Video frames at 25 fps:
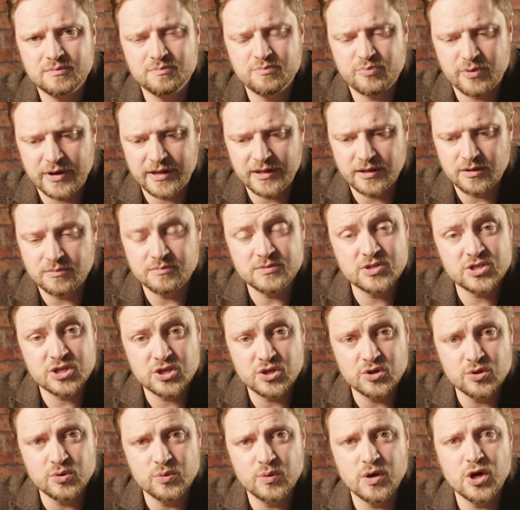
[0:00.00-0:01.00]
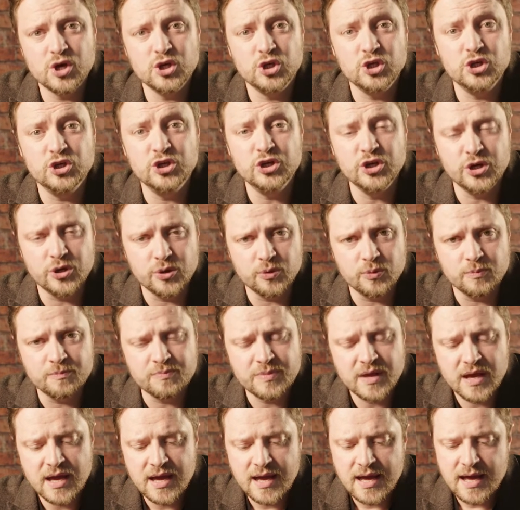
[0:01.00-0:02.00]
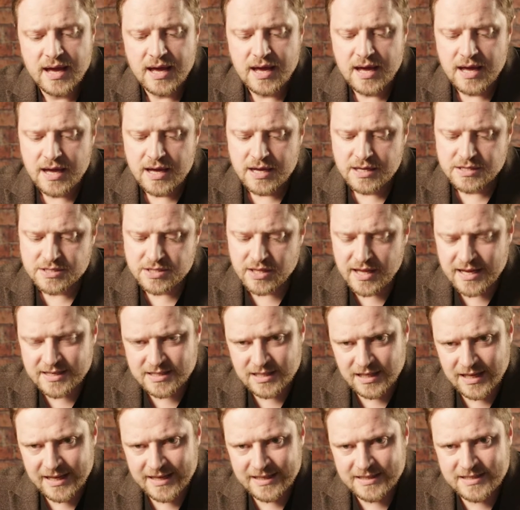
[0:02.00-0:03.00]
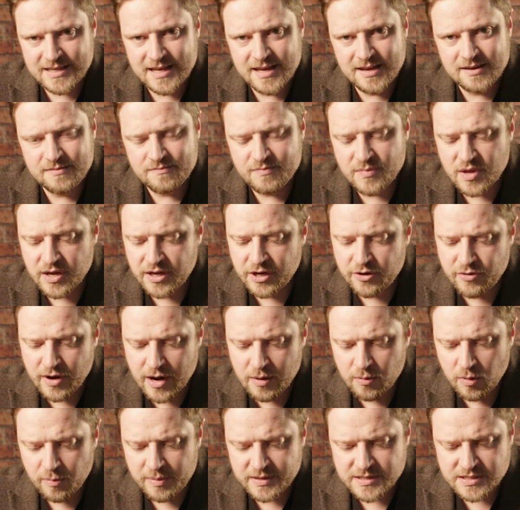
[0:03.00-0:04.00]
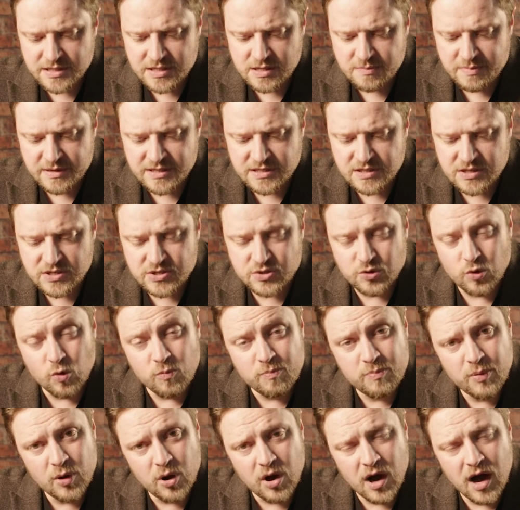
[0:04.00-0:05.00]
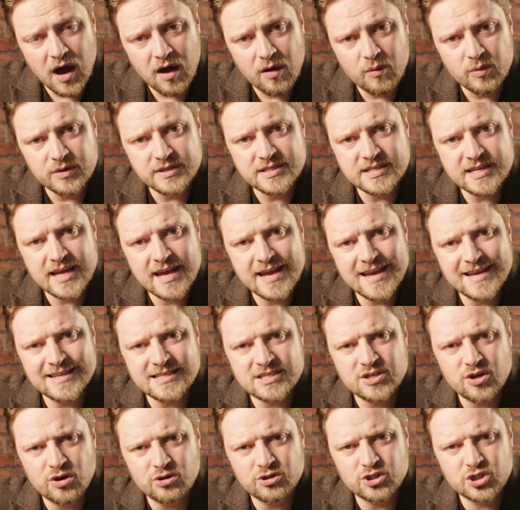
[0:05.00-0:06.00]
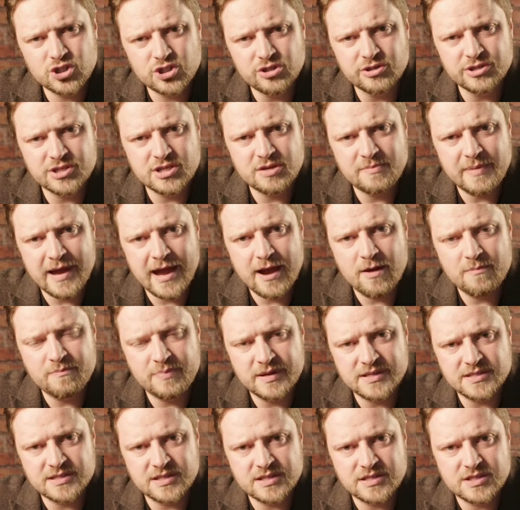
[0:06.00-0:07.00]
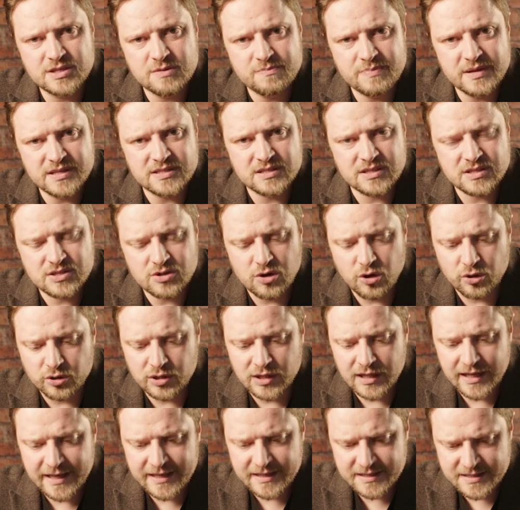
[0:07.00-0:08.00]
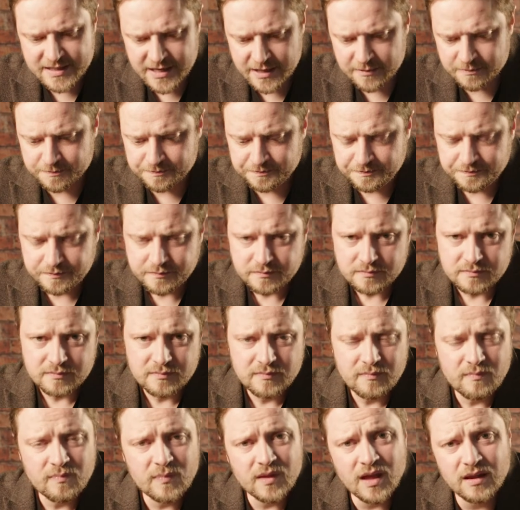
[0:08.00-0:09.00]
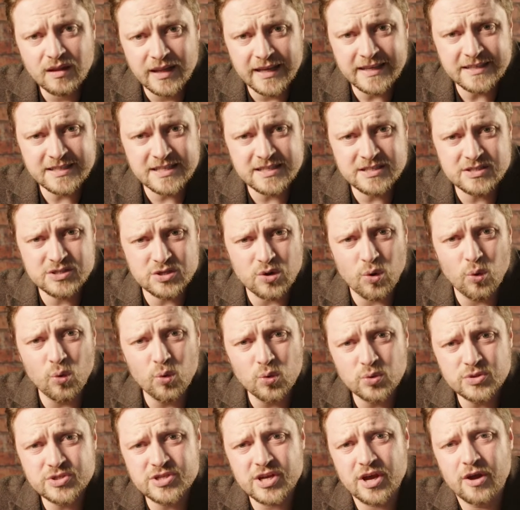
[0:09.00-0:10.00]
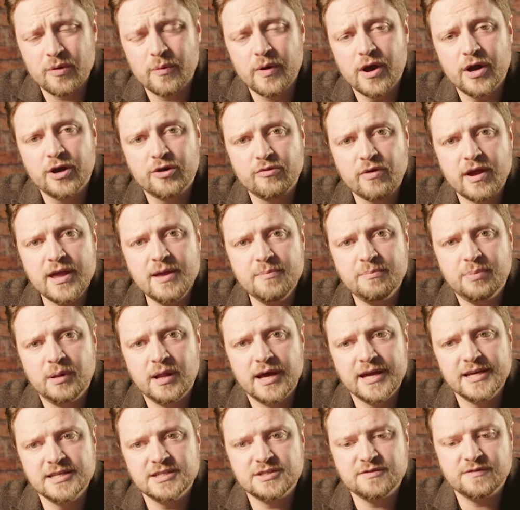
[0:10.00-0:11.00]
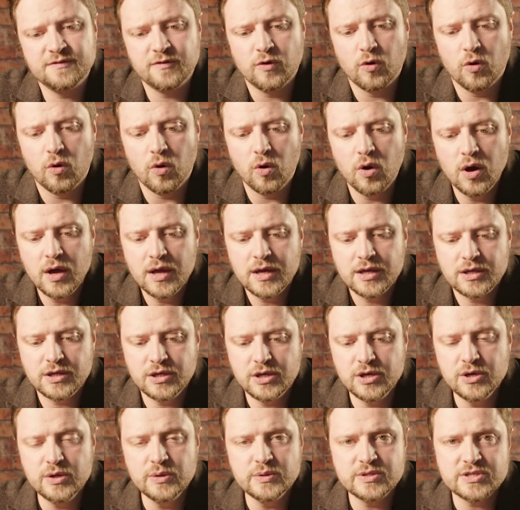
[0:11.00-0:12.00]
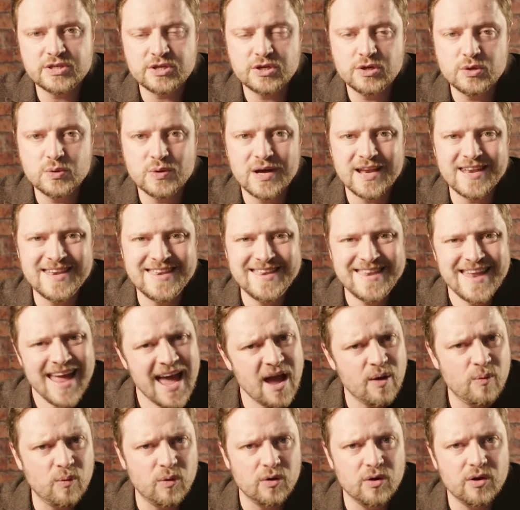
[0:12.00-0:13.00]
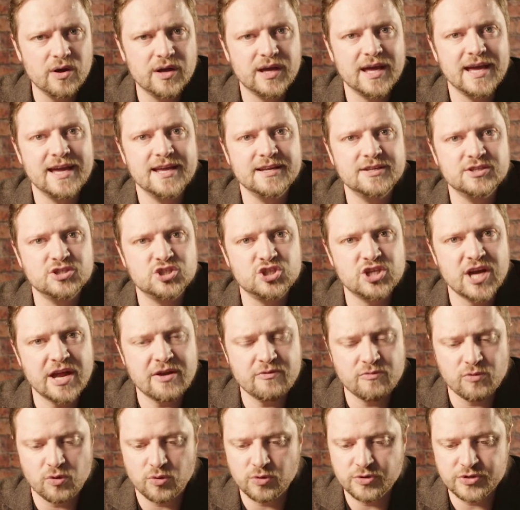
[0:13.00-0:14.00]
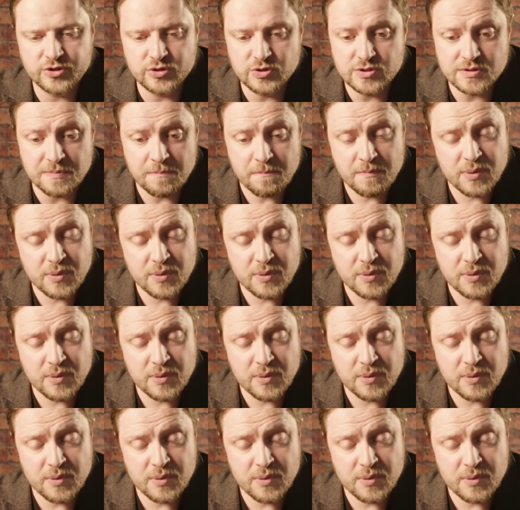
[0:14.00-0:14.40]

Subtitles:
bring them to you. So that's LinkedIn, incredible business to business tool. But I would say it's not just about business to business on LinkedIn. LinkedIn's also a great place for you to network in general, do some